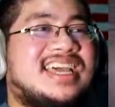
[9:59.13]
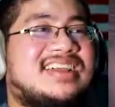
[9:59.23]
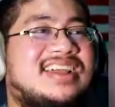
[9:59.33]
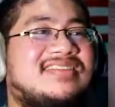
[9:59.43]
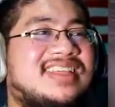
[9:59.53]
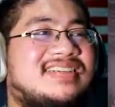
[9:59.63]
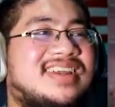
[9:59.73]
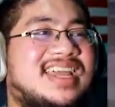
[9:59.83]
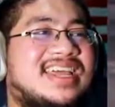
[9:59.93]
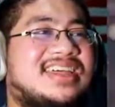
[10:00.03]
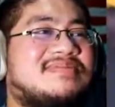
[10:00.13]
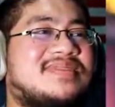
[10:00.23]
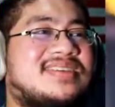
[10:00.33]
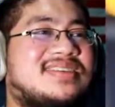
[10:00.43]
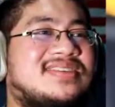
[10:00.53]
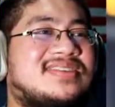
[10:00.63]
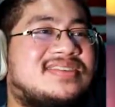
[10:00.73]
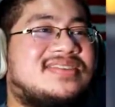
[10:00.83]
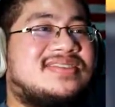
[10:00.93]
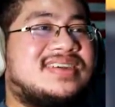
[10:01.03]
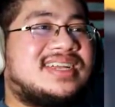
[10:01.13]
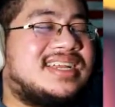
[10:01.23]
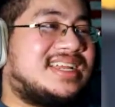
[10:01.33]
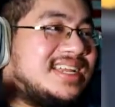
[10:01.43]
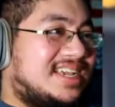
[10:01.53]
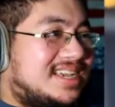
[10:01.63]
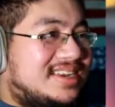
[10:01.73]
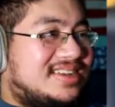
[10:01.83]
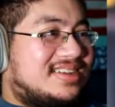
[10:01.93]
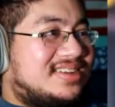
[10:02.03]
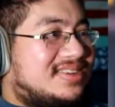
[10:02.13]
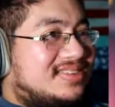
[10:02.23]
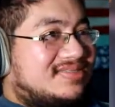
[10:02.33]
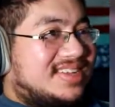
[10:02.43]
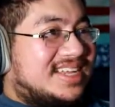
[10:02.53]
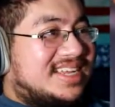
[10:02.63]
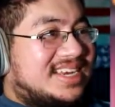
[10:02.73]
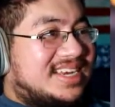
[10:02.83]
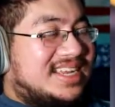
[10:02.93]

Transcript: I really want to help you, you know, but...